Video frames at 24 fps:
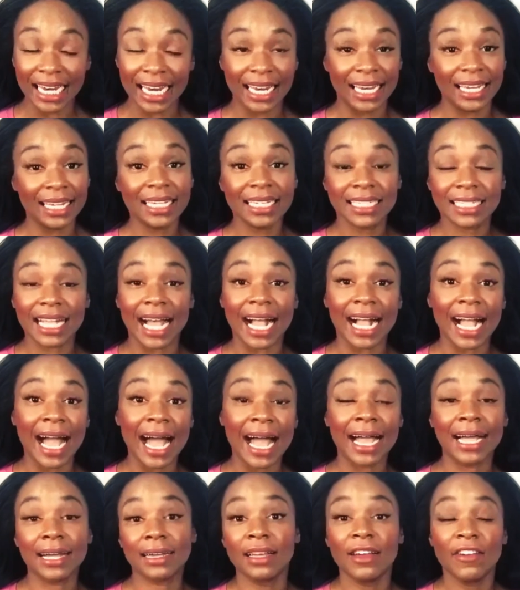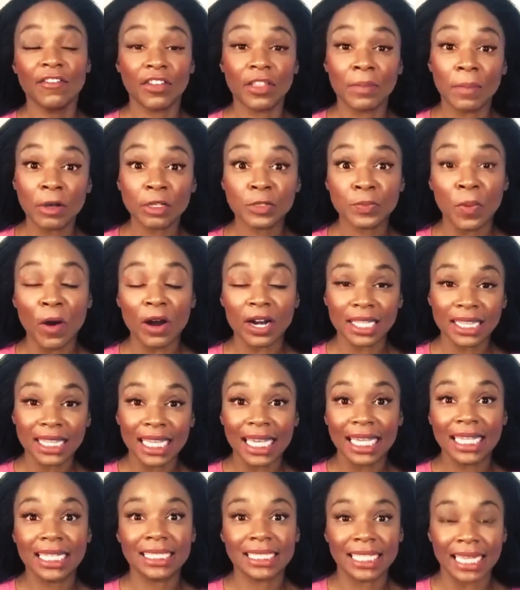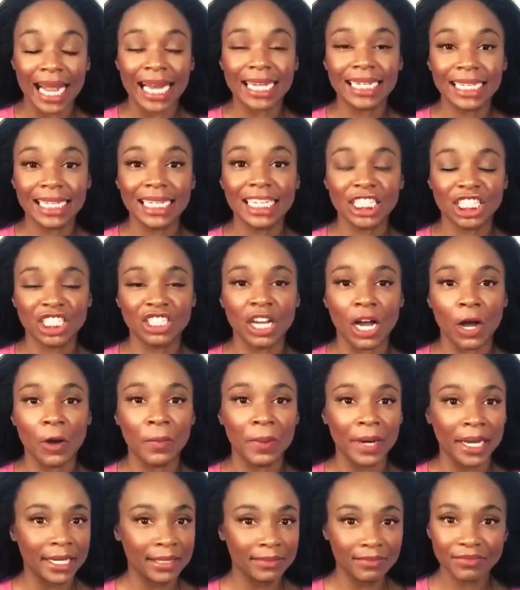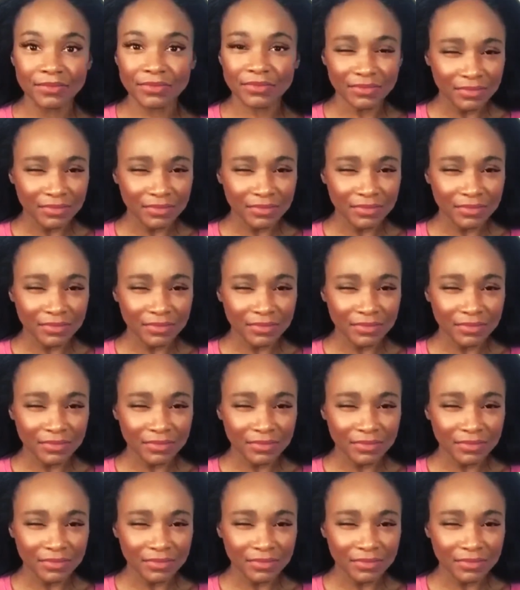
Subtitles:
At least I got, for the most part, the things that I needed, but